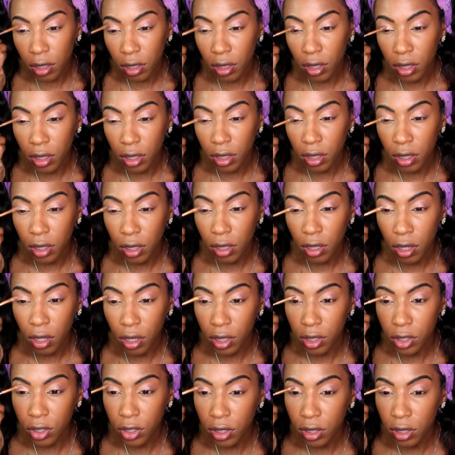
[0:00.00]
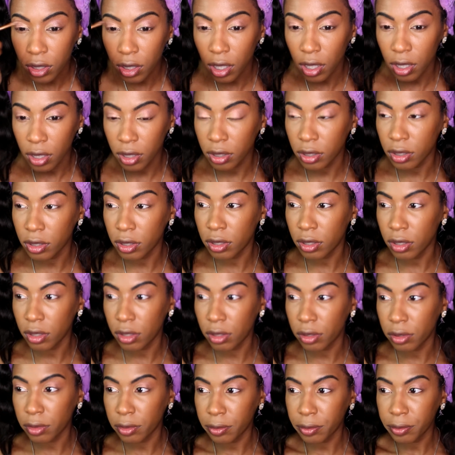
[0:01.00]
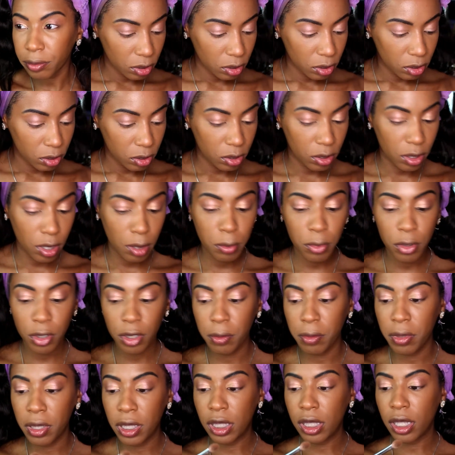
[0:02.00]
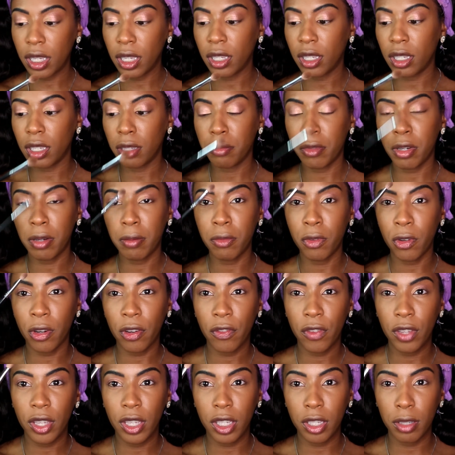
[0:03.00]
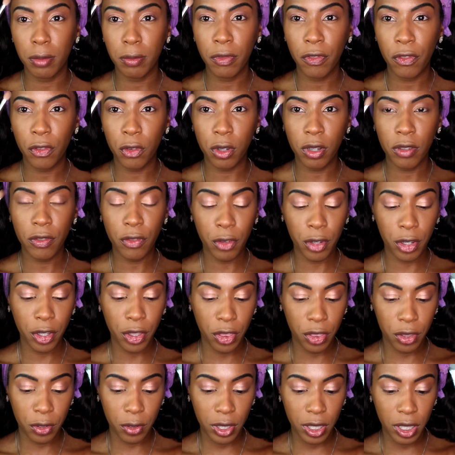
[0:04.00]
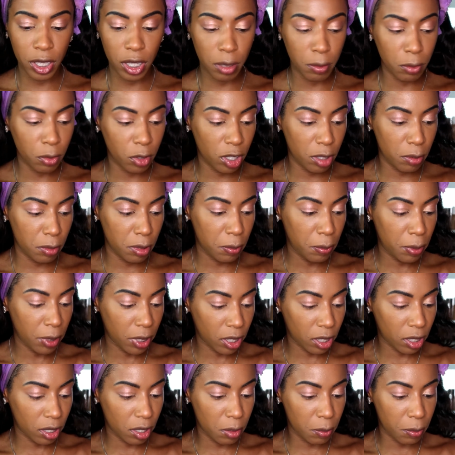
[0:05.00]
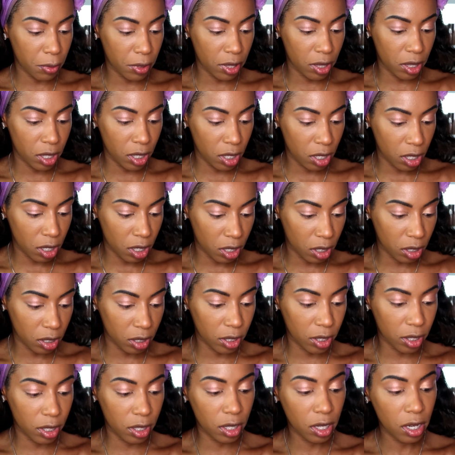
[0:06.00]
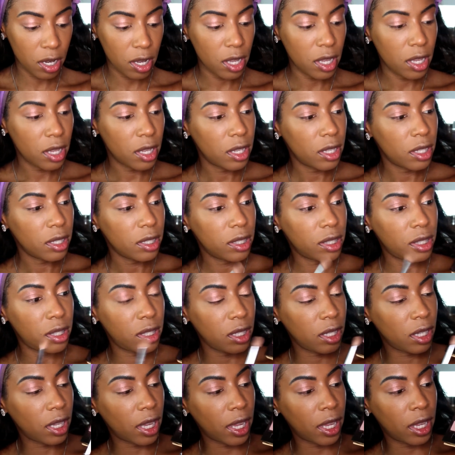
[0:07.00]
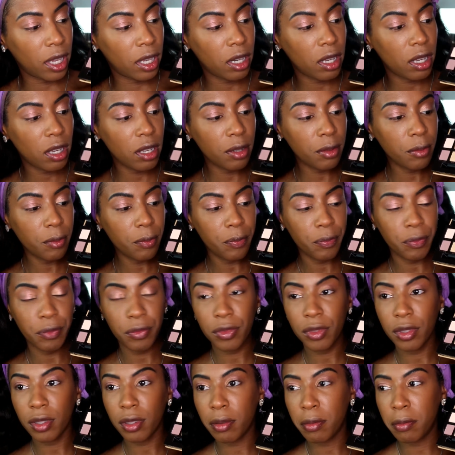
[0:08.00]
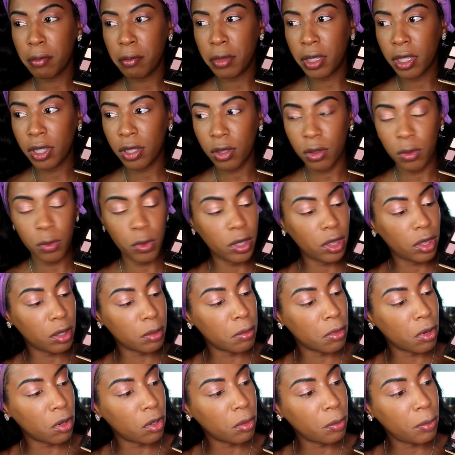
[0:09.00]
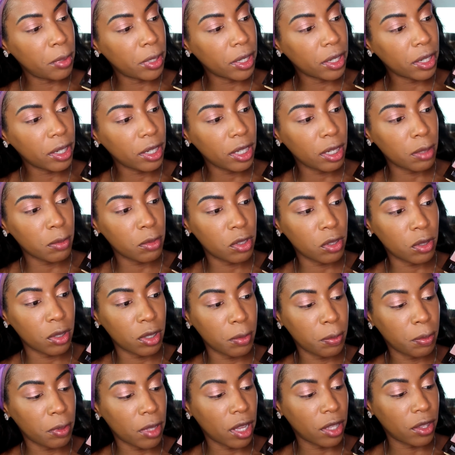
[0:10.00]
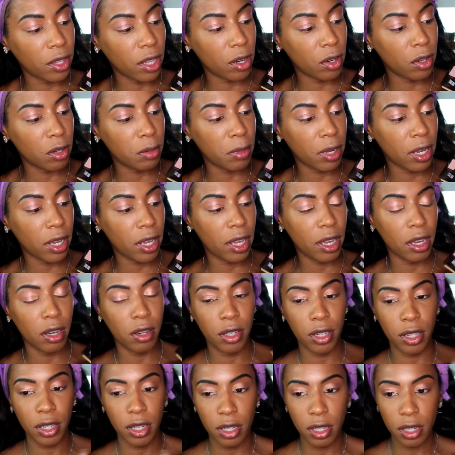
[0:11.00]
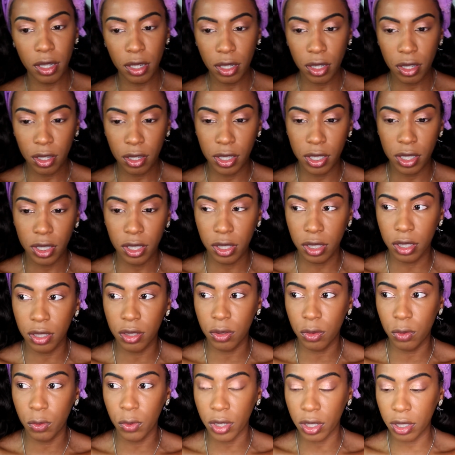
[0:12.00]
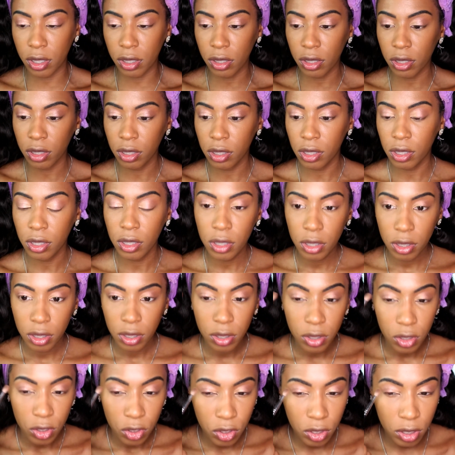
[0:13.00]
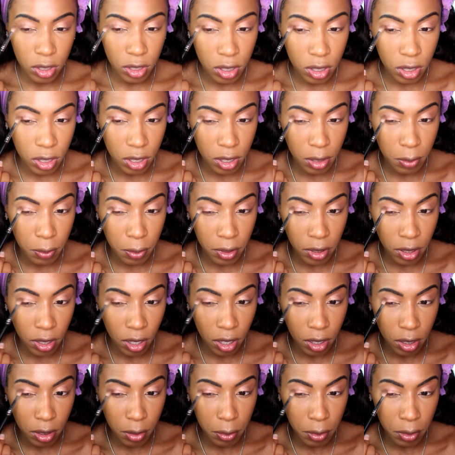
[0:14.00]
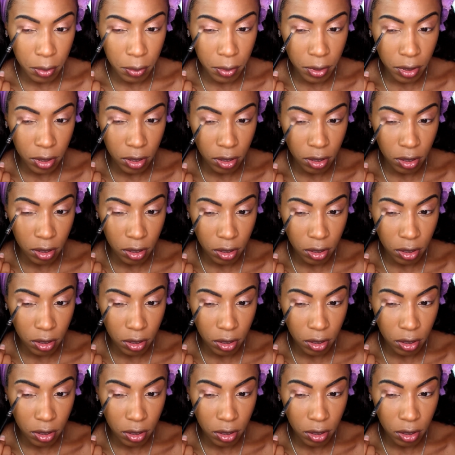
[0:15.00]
aren't any harsh lines. So now I'm going to be taking my Morphe M443 and I'm going to be picking up the color Sienna mixed with Mulberry, and I'm just going to apply that on my outer crease as well, just to deepen that up a bit.